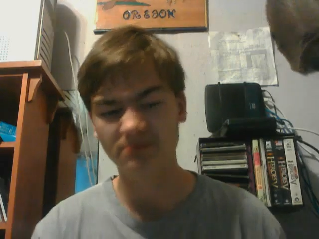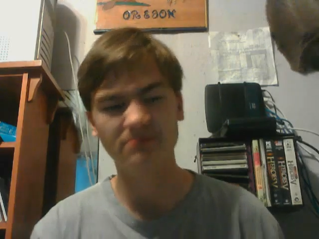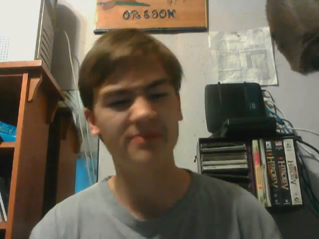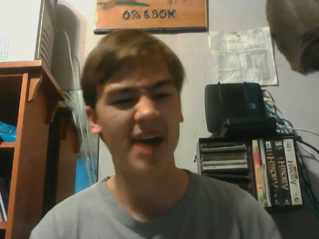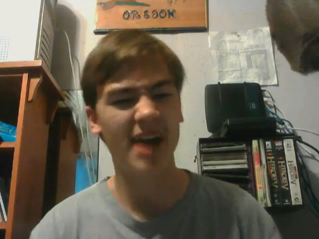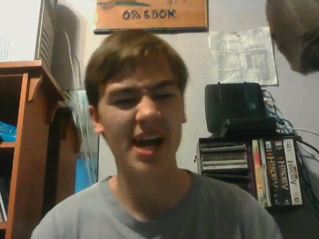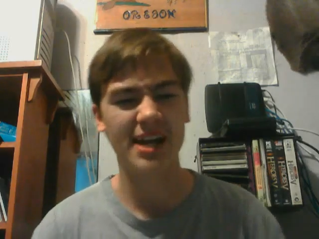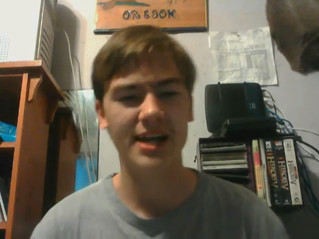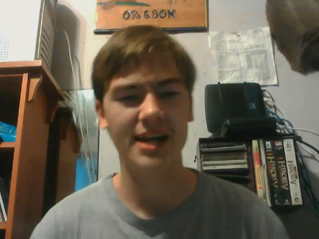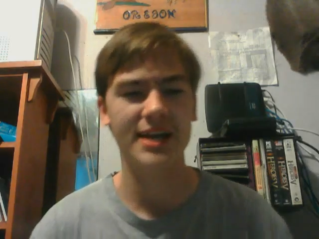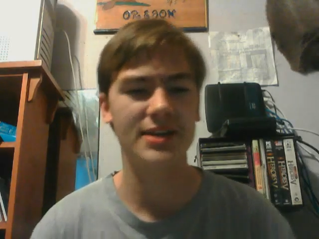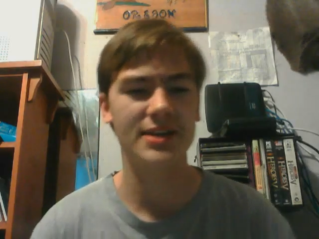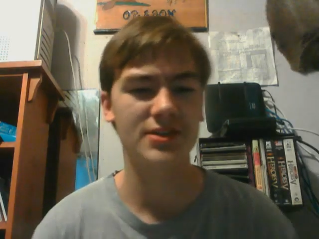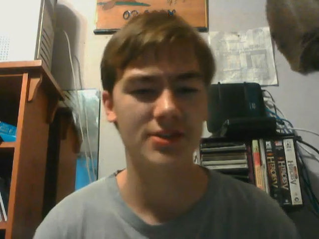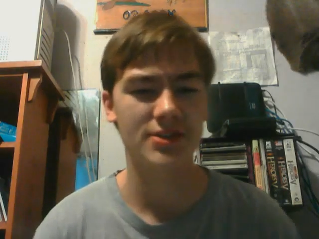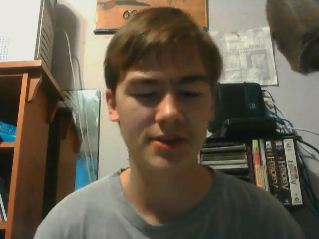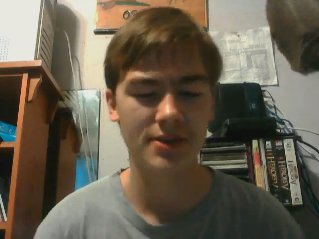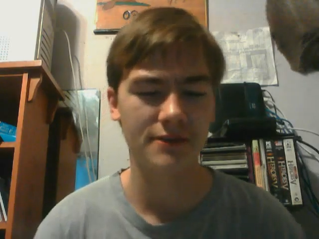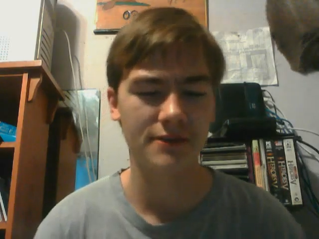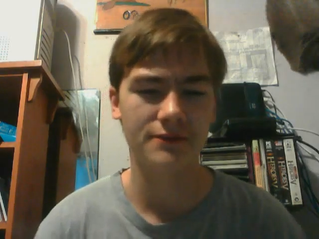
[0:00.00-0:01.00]

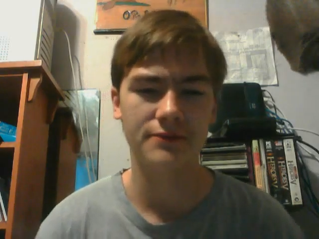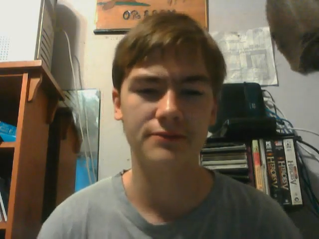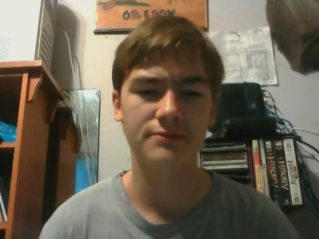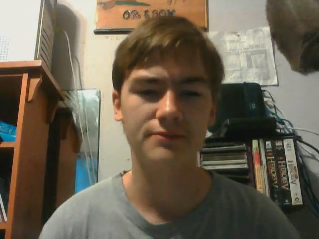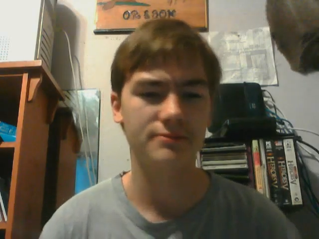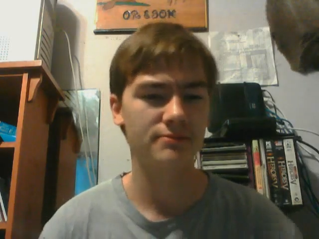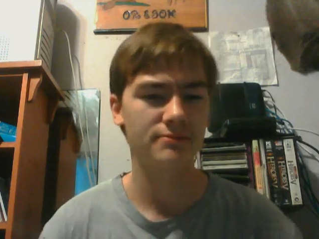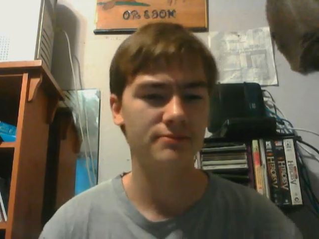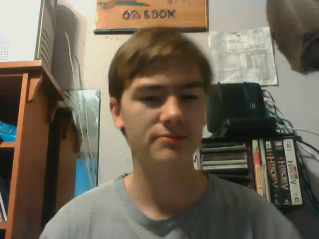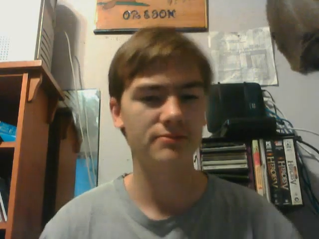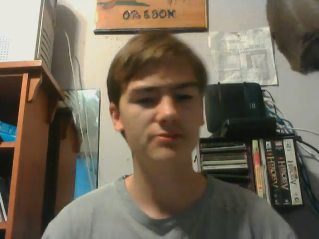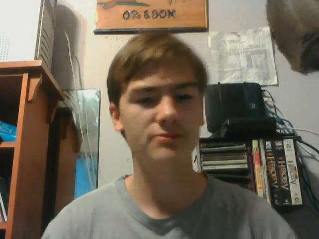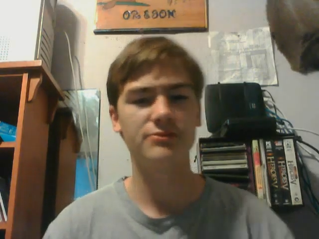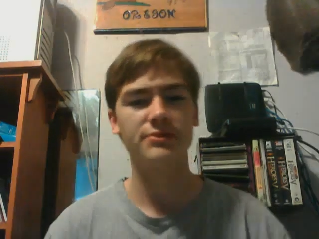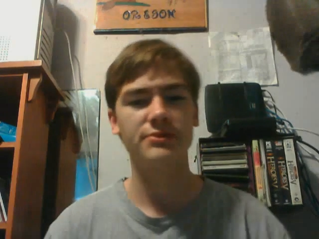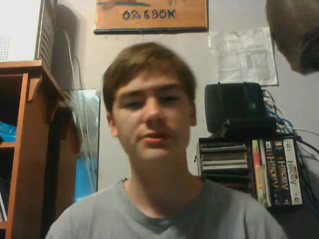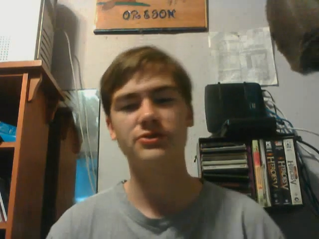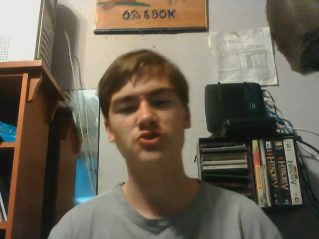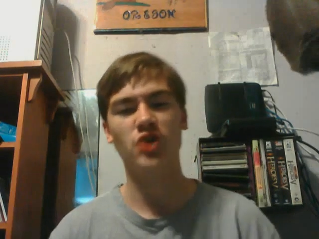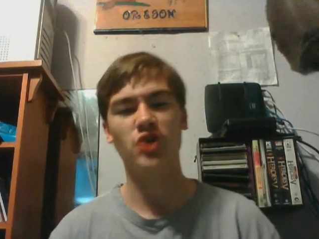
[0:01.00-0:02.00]
mayonnaise, if
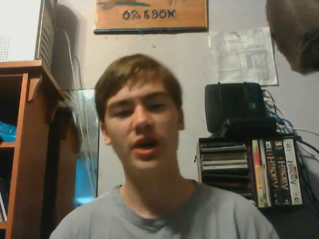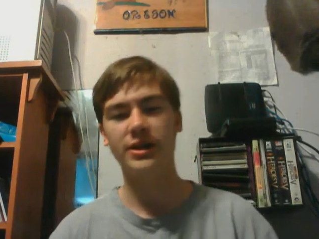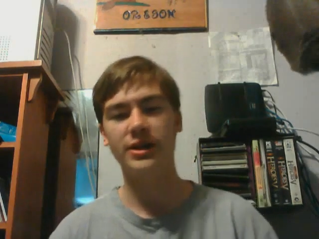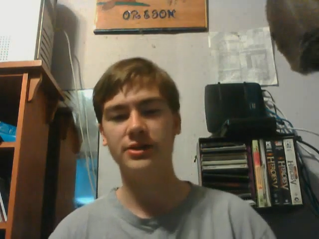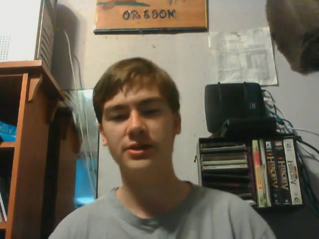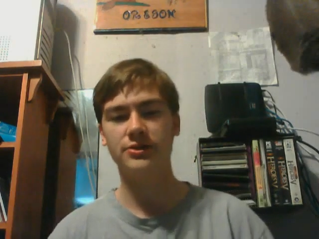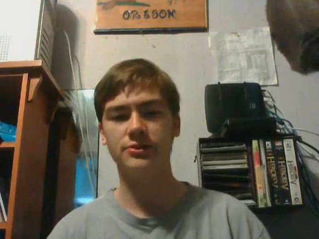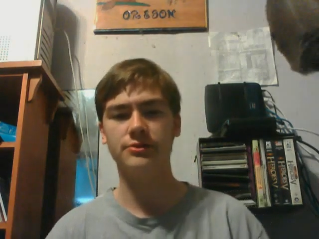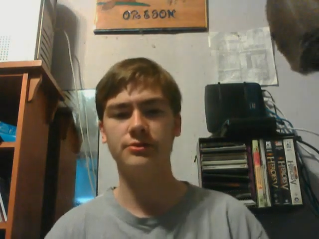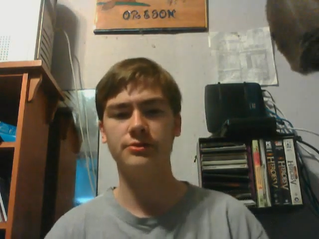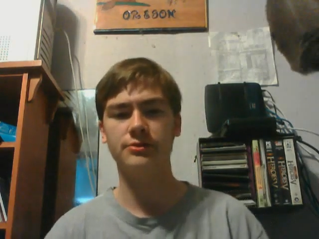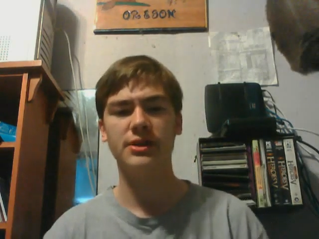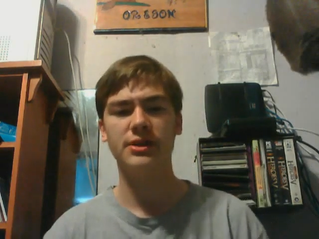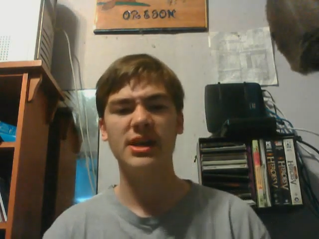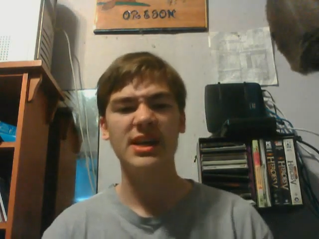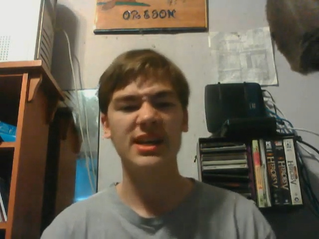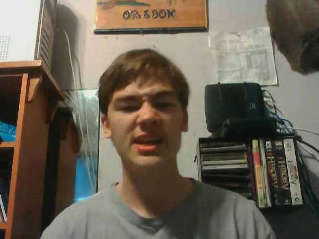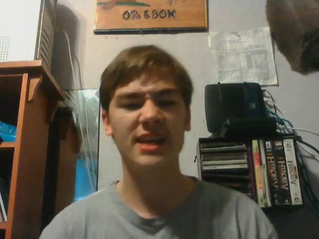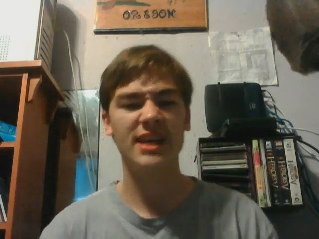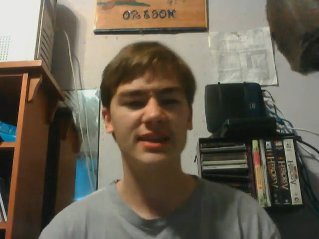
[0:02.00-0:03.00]
trying to
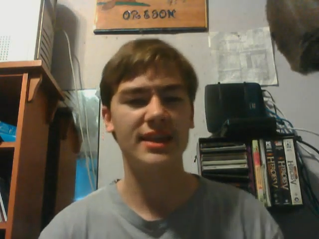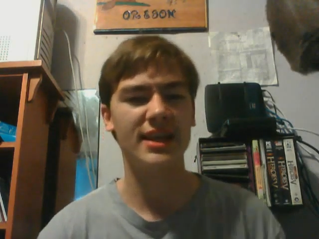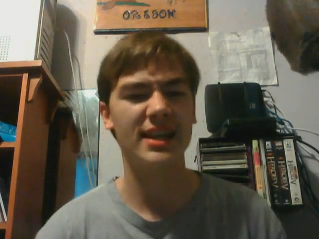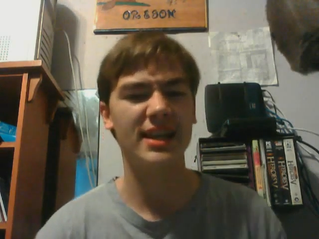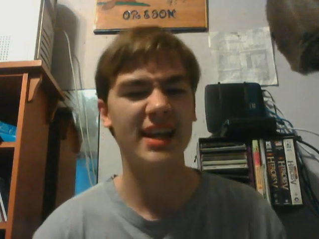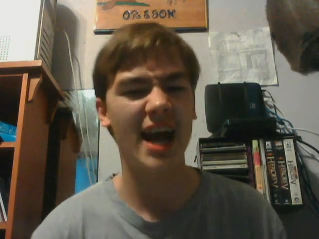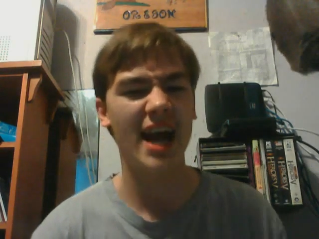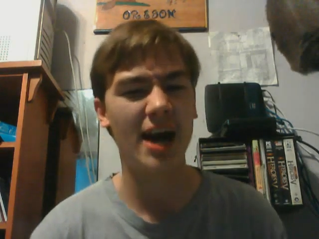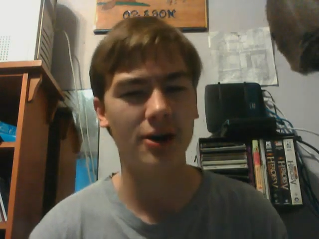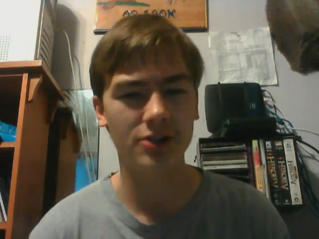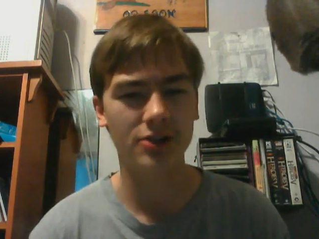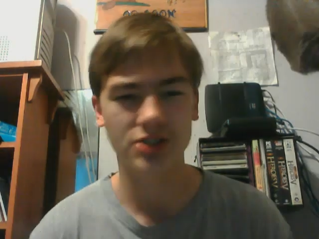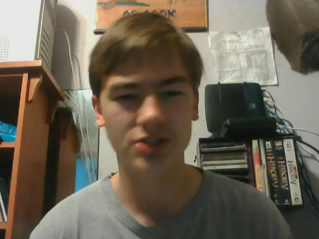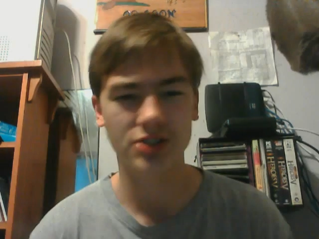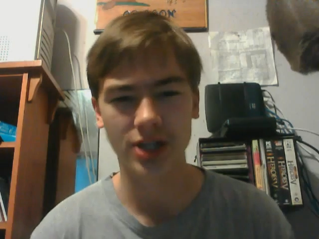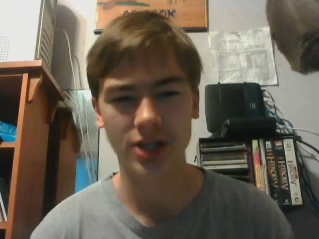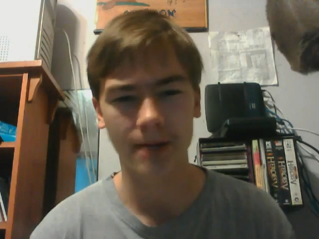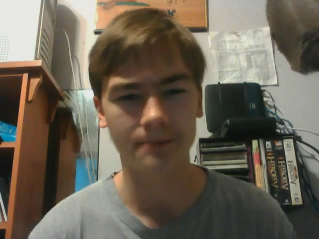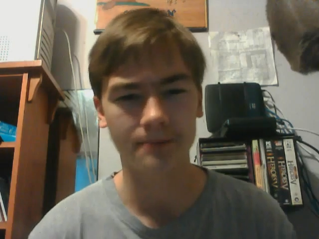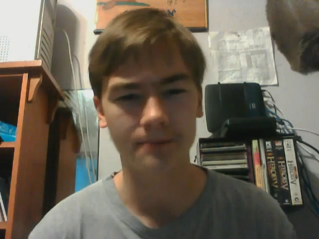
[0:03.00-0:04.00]
get the
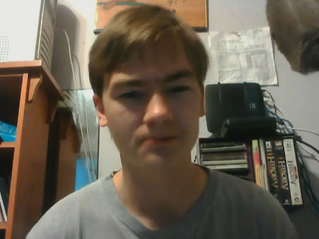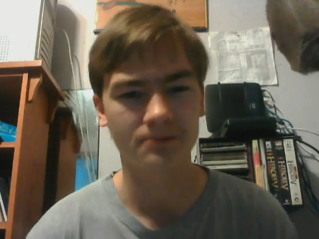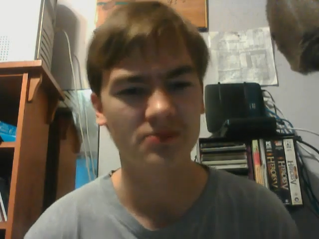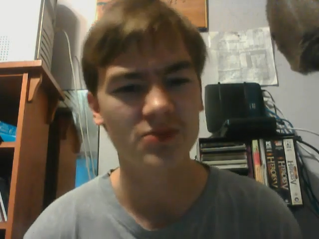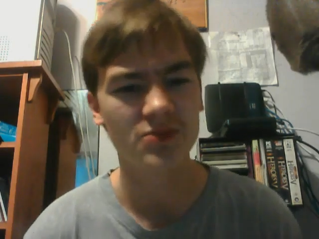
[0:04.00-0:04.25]
analogy I'm